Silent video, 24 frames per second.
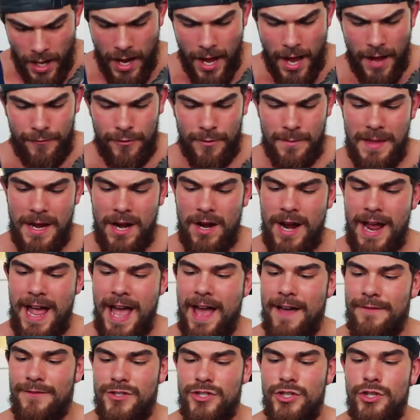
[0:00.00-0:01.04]
Uh, from there I
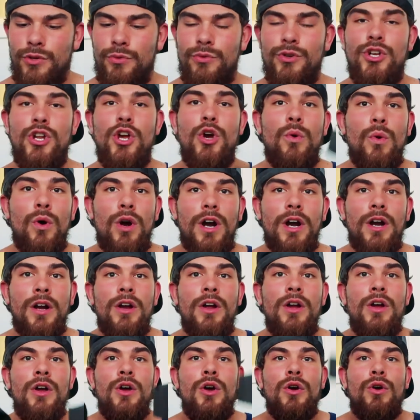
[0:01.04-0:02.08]
have two
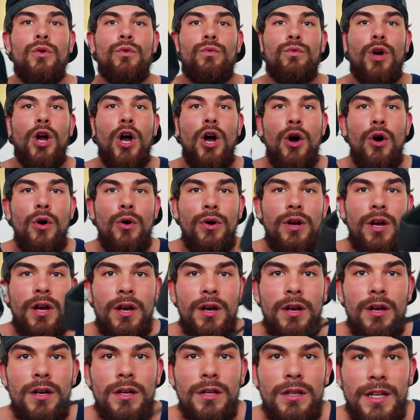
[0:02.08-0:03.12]
newer Rogue
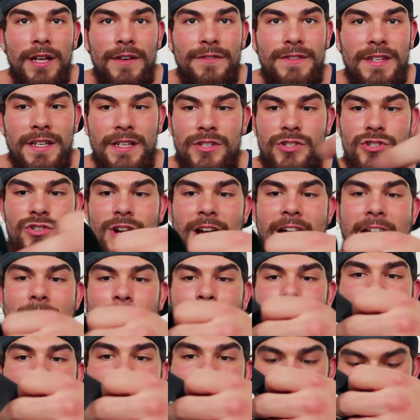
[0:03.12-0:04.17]
lifting
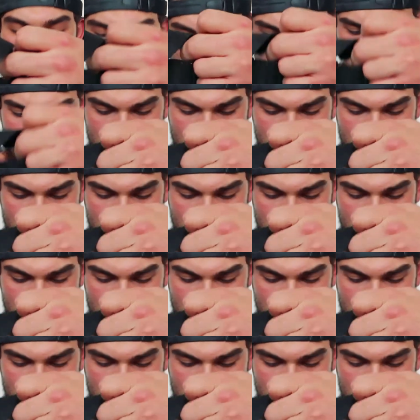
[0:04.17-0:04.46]
straps.